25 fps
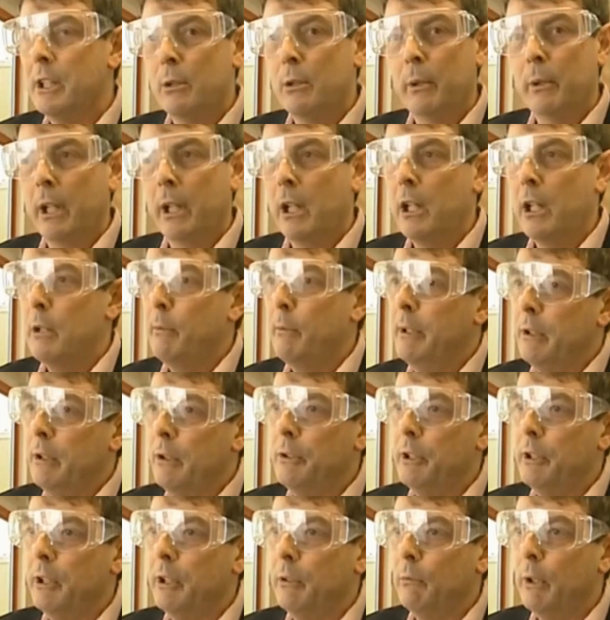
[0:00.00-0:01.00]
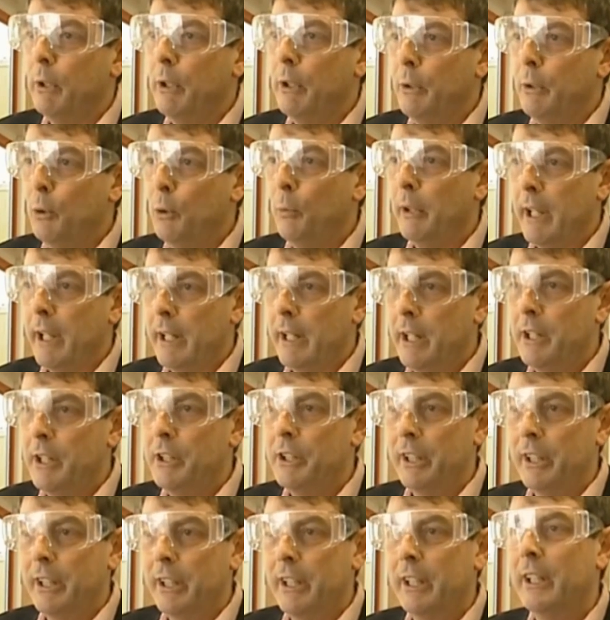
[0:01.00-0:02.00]
and so we're going to be using renewable
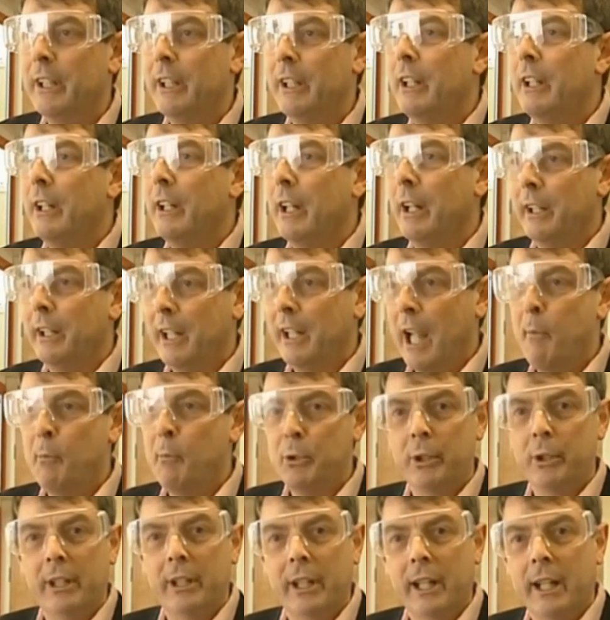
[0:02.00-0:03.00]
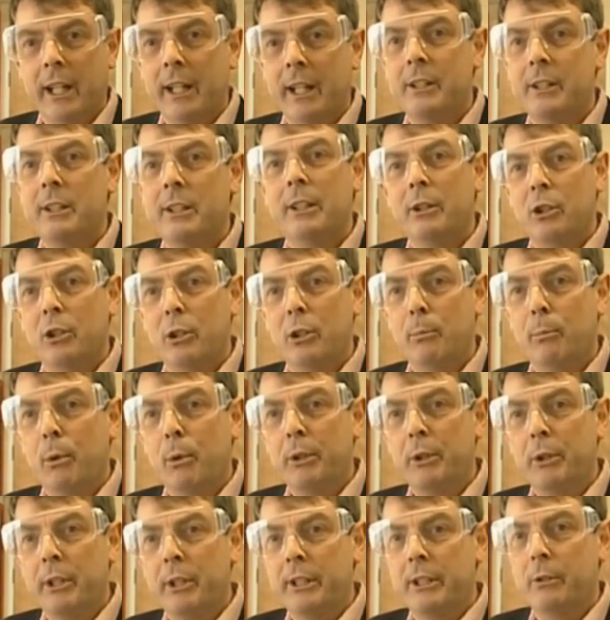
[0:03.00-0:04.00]
energy and capturing that
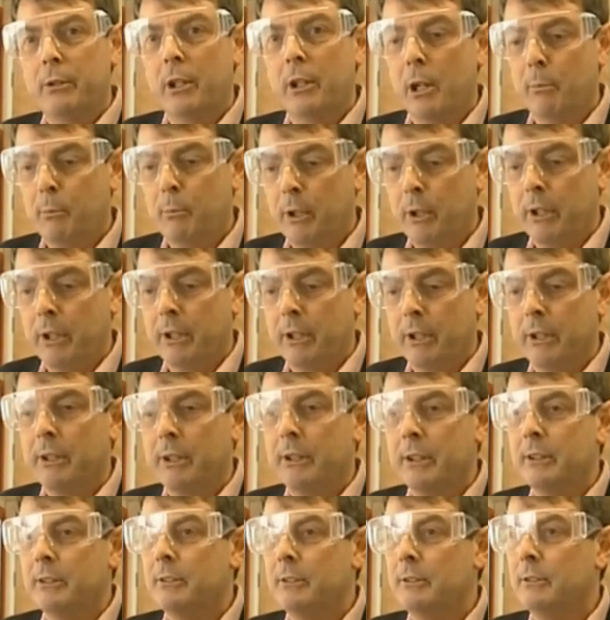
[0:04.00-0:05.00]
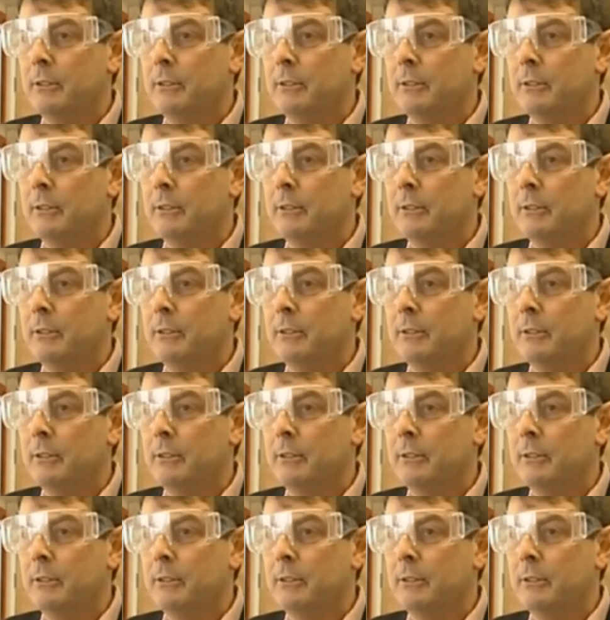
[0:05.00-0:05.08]
to put into our product.